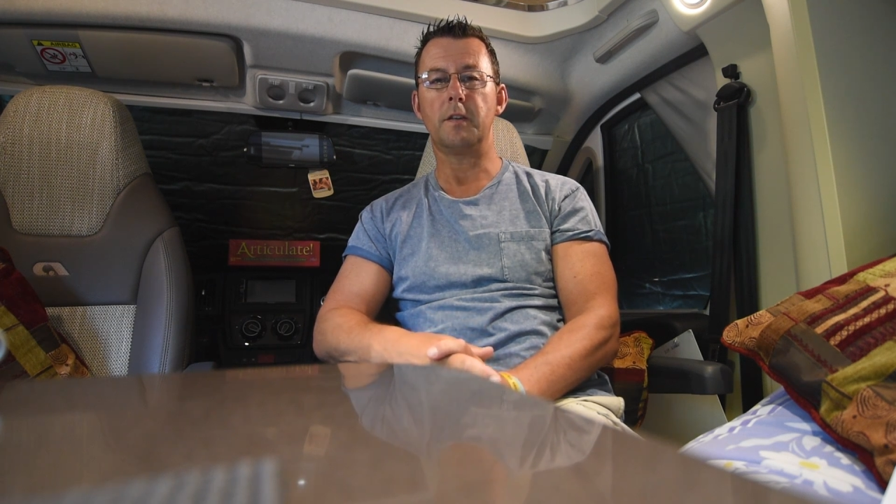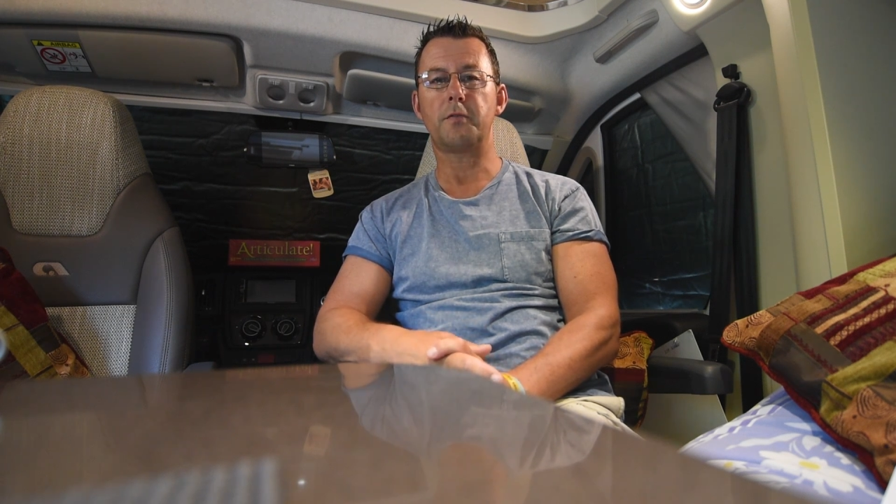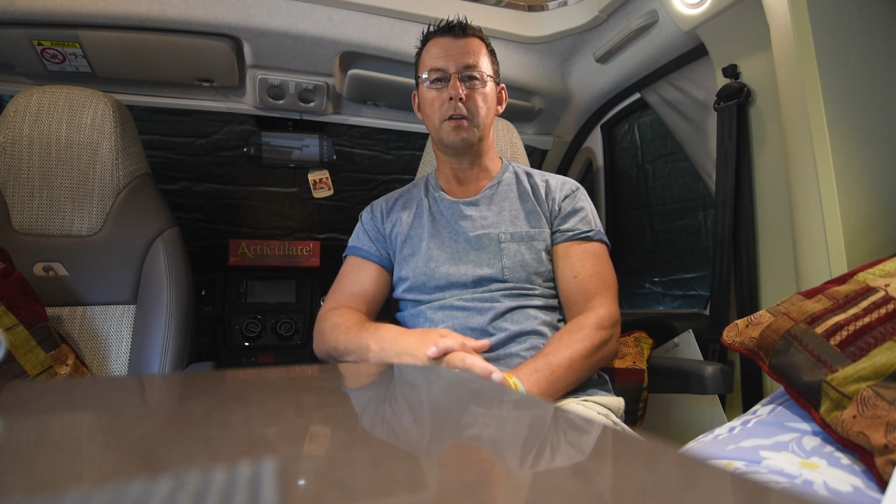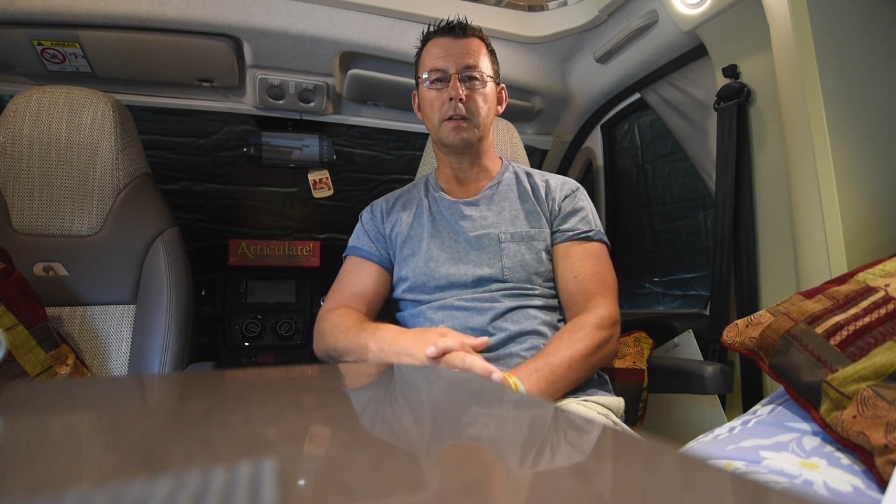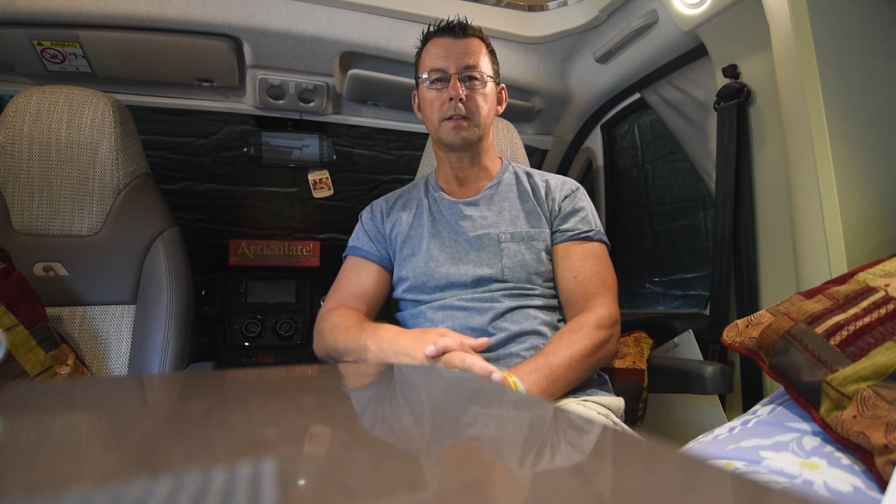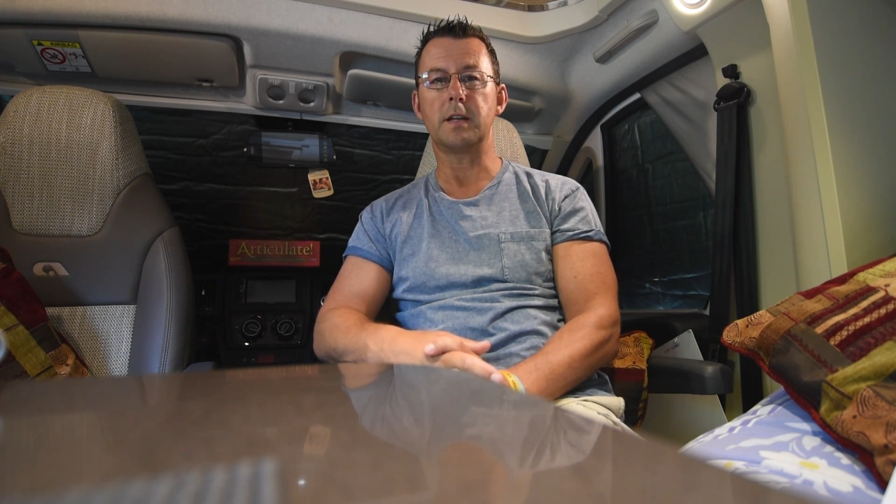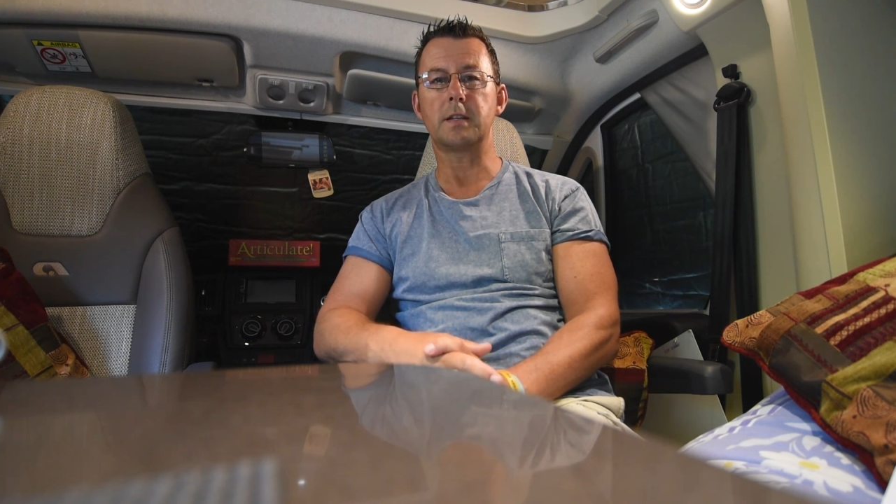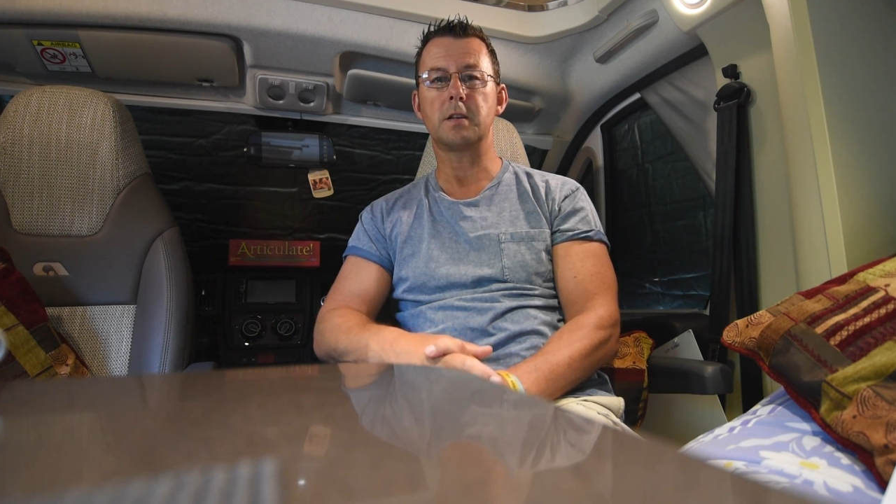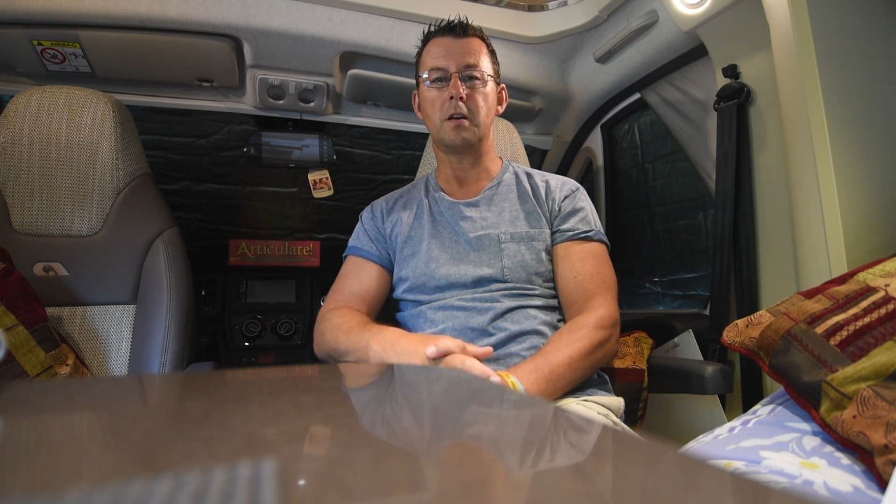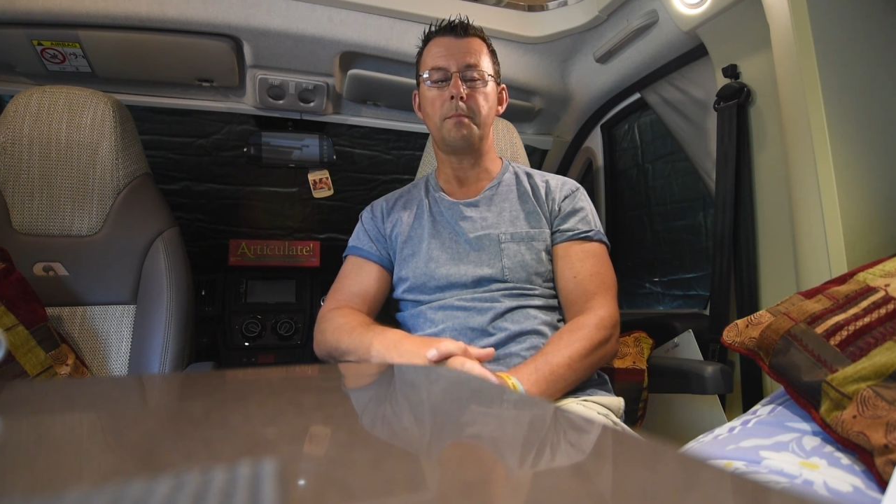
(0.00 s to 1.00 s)
throughout the
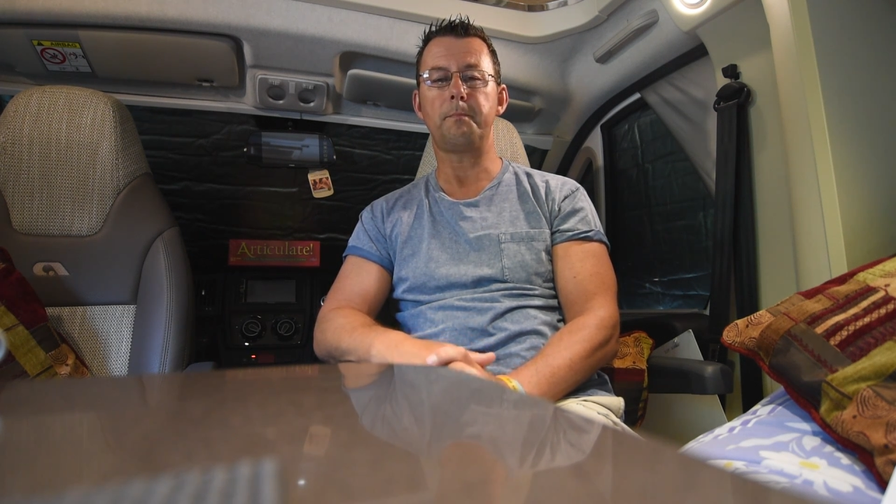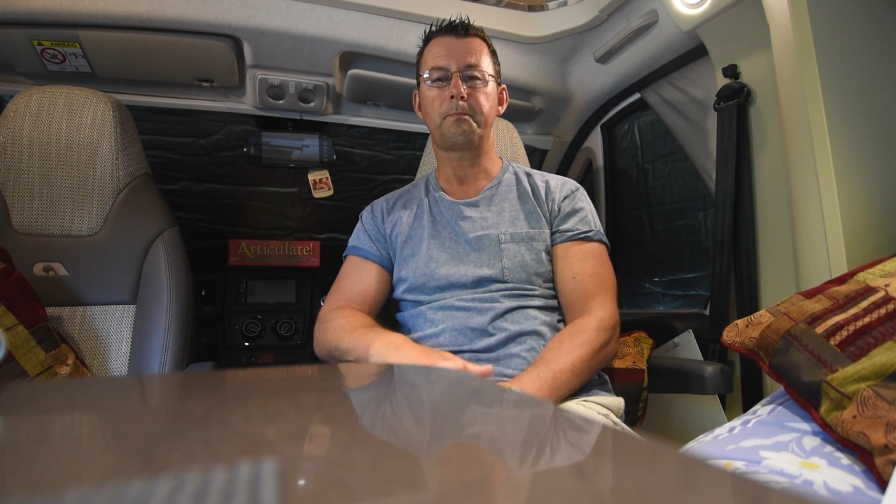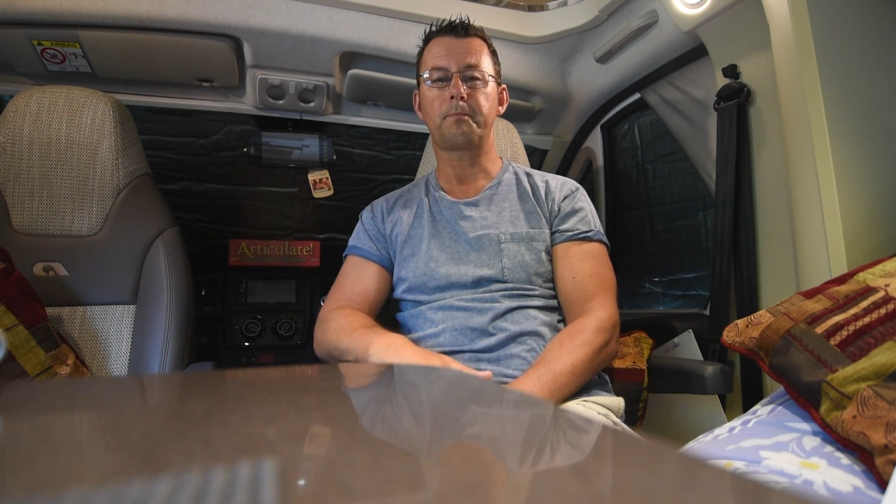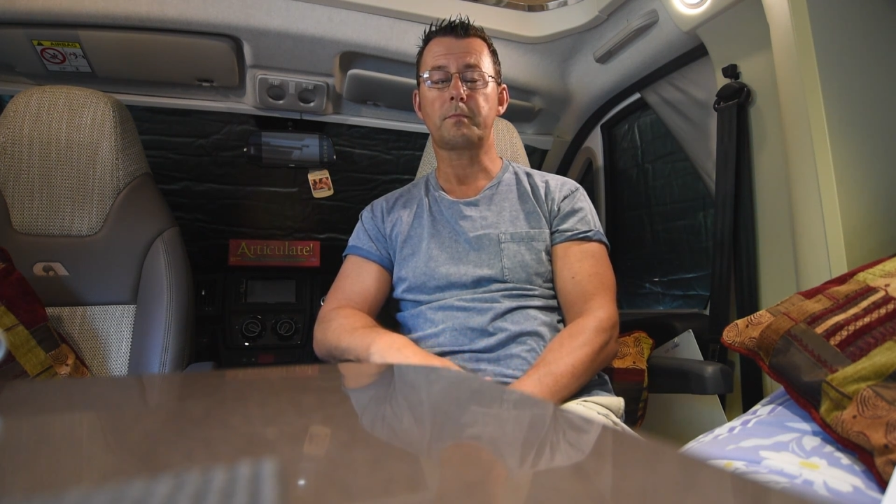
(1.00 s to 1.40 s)
daytime.